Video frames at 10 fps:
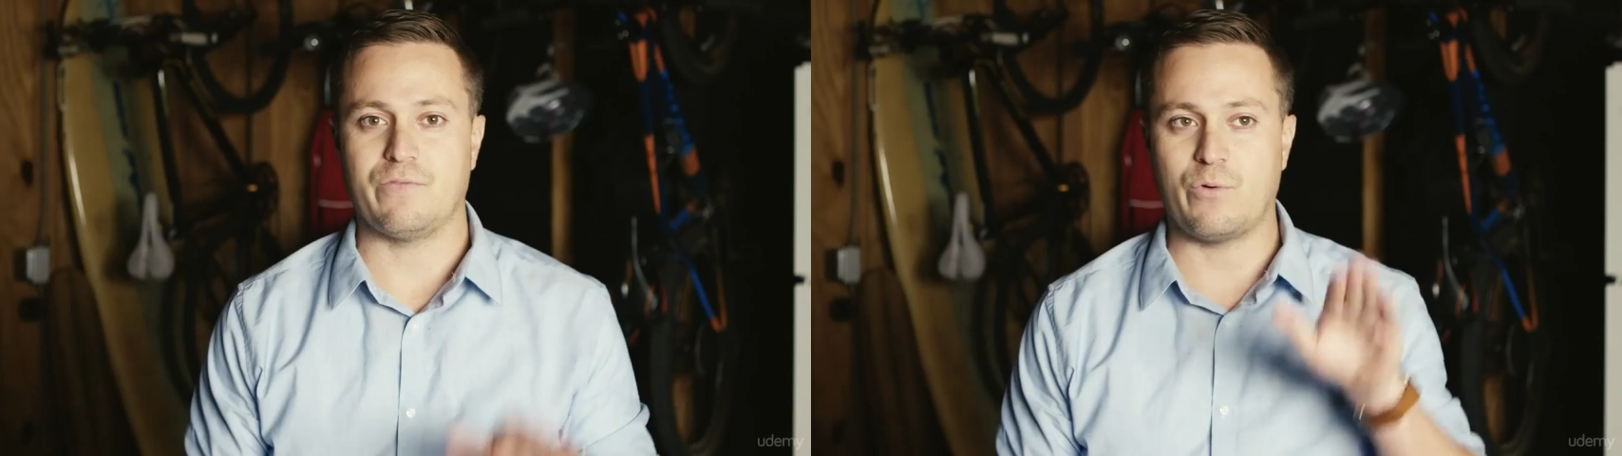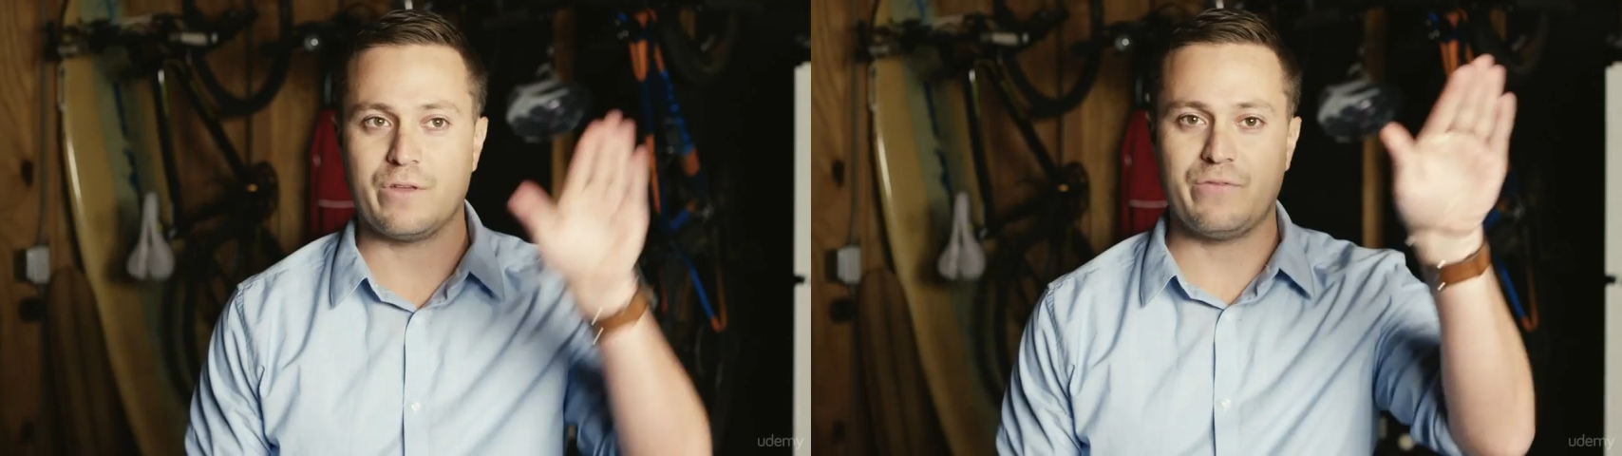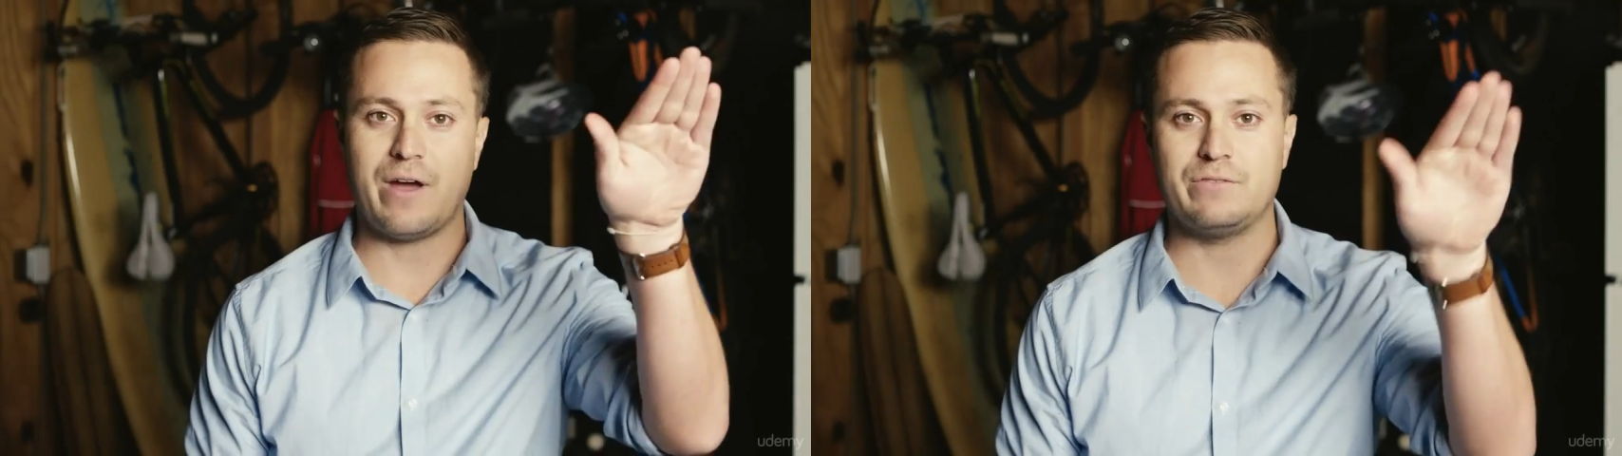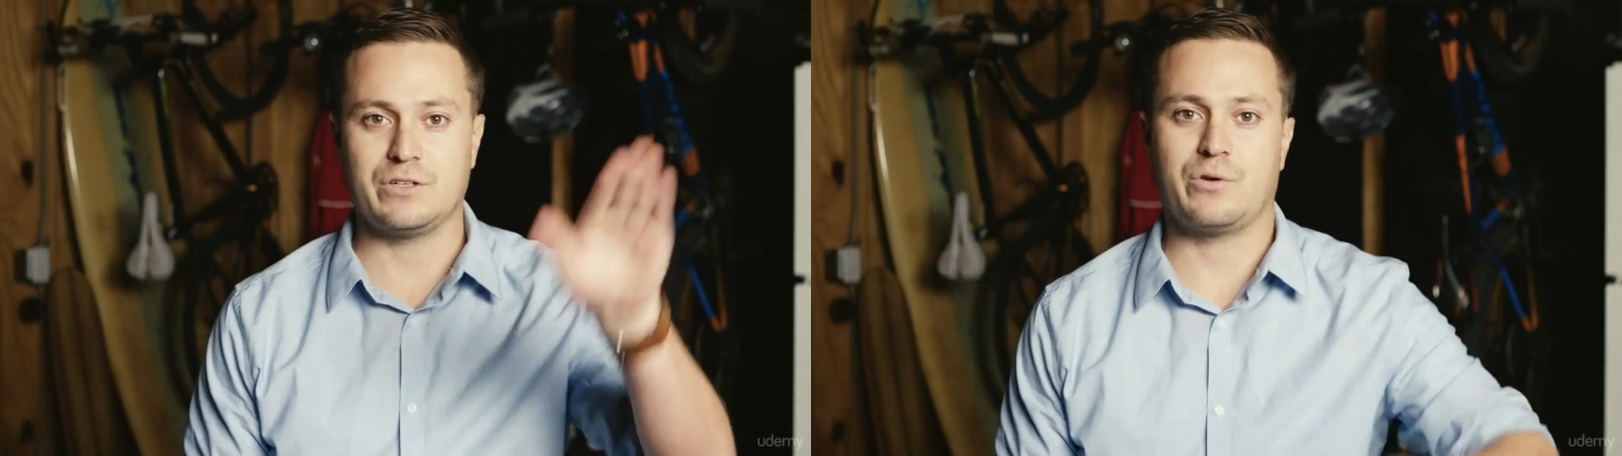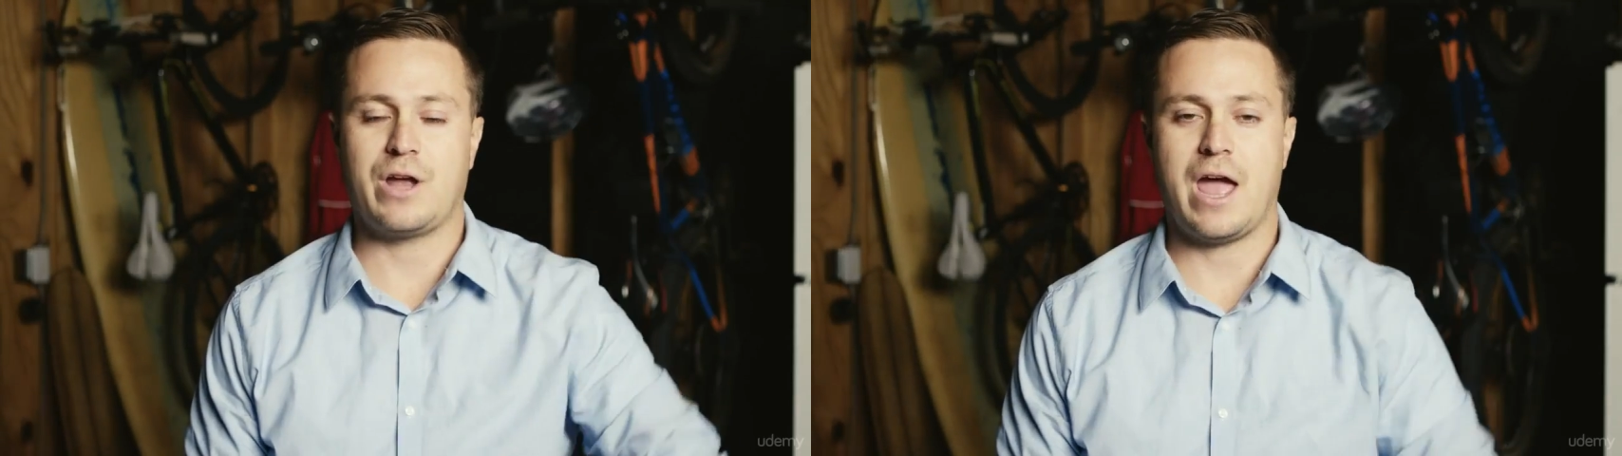a
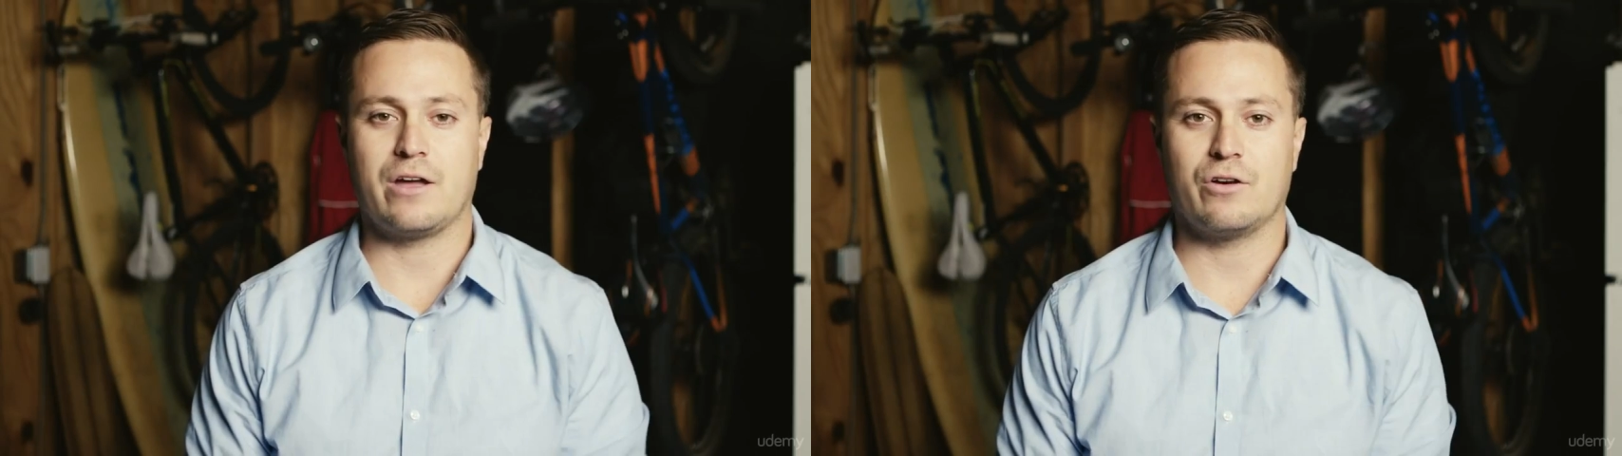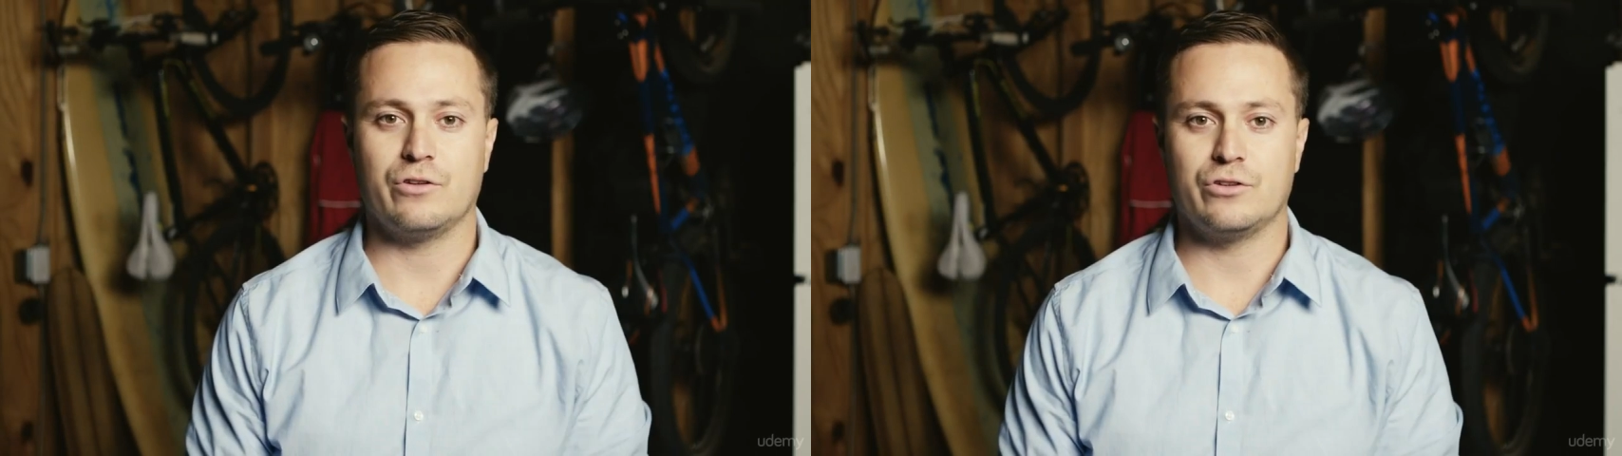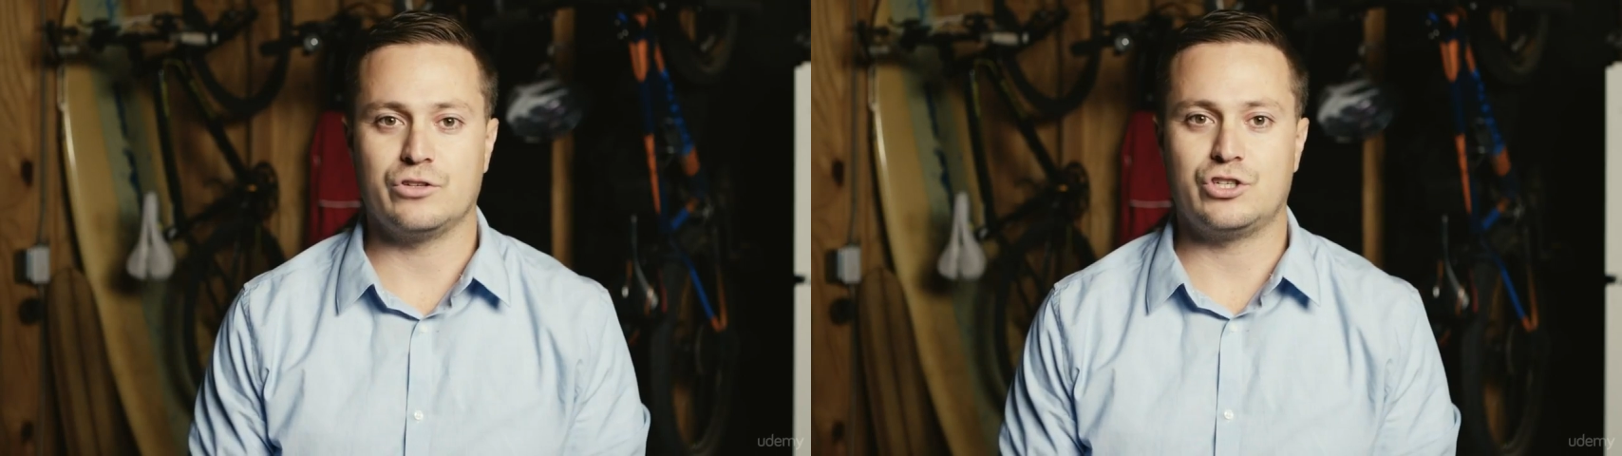45-degree angle